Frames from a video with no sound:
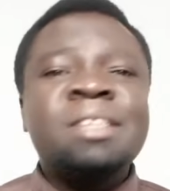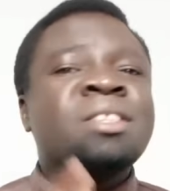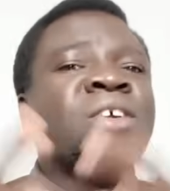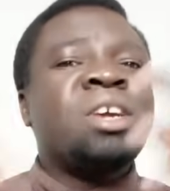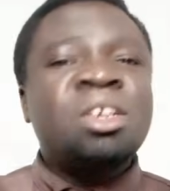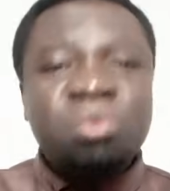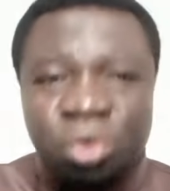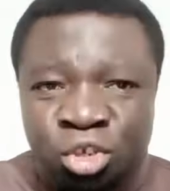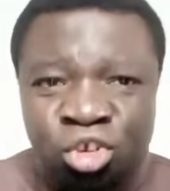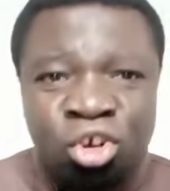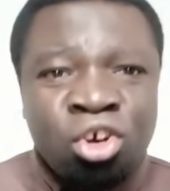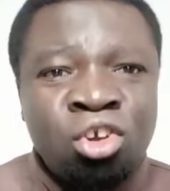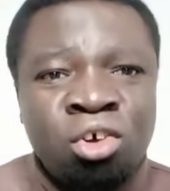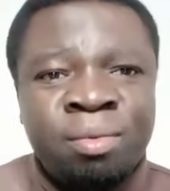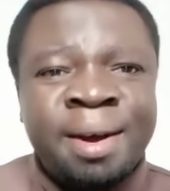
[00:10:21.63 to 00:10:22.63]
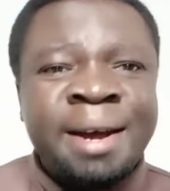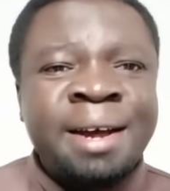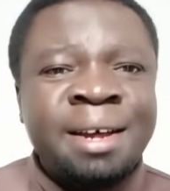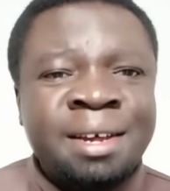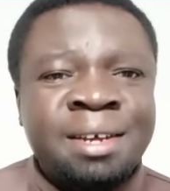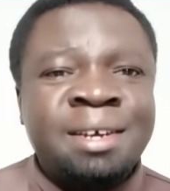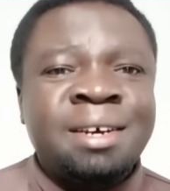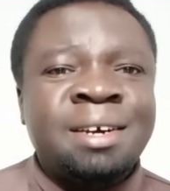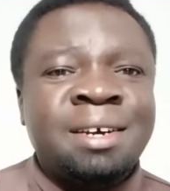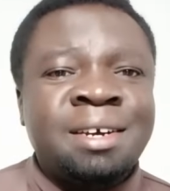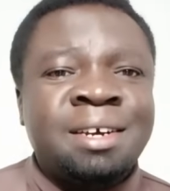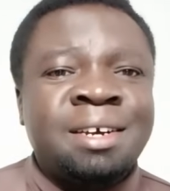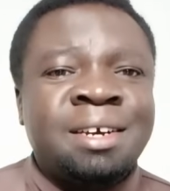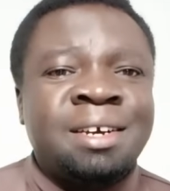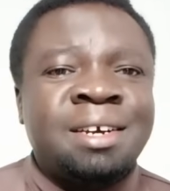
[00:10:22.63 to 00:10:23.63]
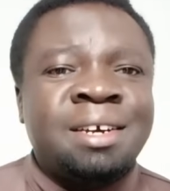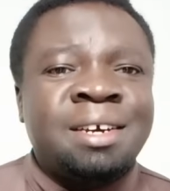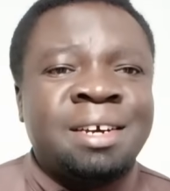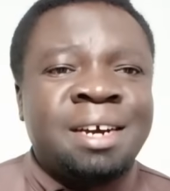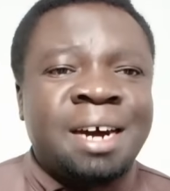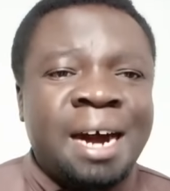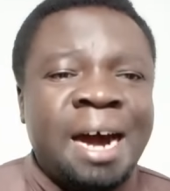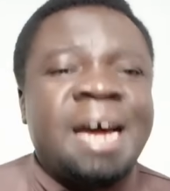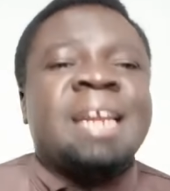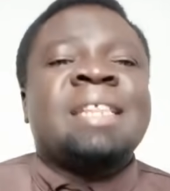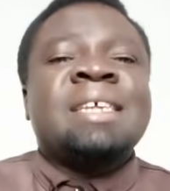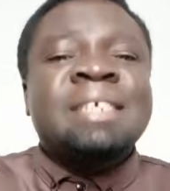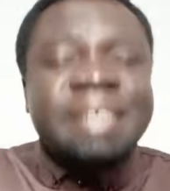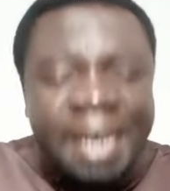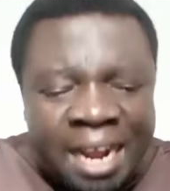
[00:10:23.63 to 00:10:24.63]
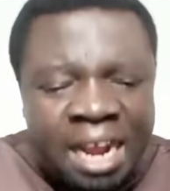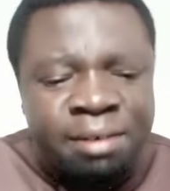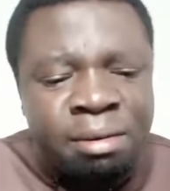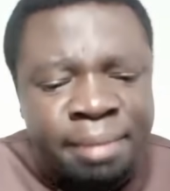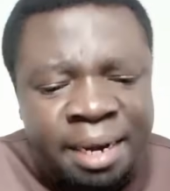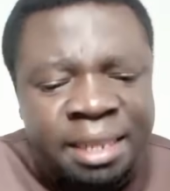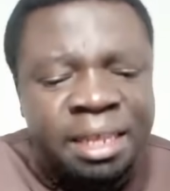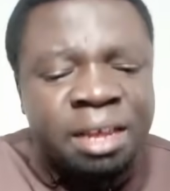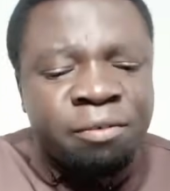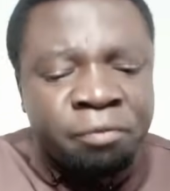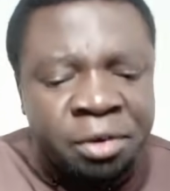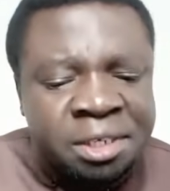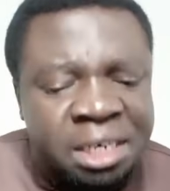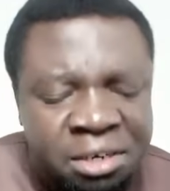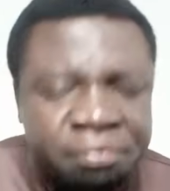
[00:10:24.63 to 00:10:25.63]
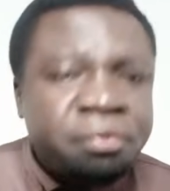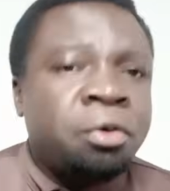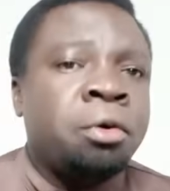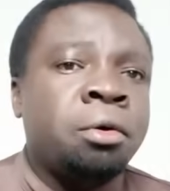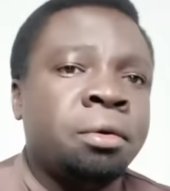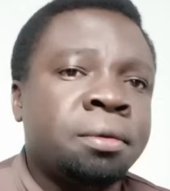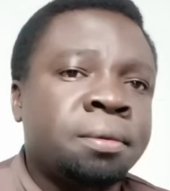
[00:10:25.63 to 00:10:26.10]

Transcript: it, was all over. And this is a government they voted for.